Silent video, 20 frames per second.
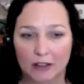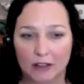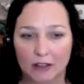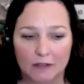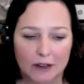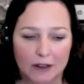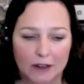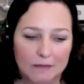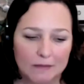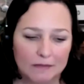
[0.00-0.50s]

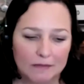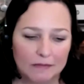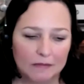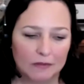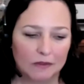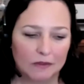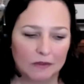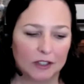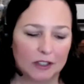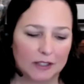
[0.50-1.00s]
If I'm
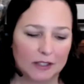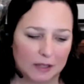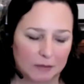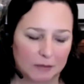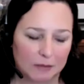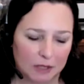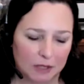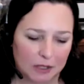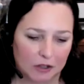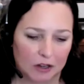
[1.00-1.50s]
feeling
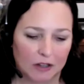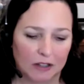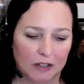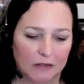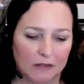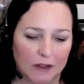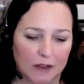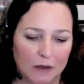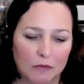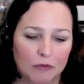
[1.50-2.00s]
something strongly,
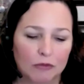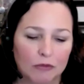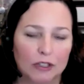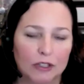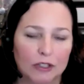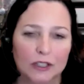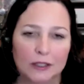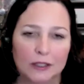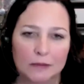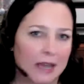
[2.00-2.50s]
if I'm
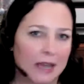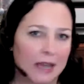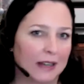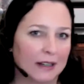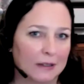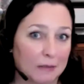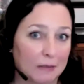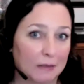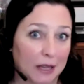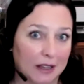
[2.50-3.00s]
really
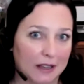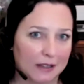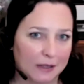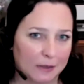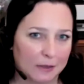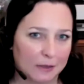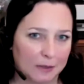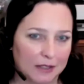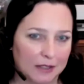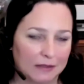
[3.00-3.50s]
mad at my
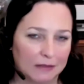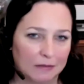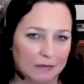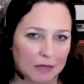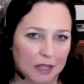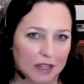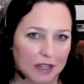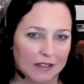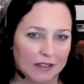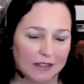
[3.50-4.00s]
husband
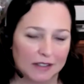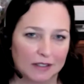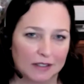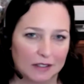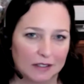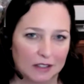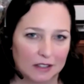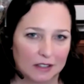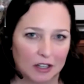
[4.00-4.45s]
because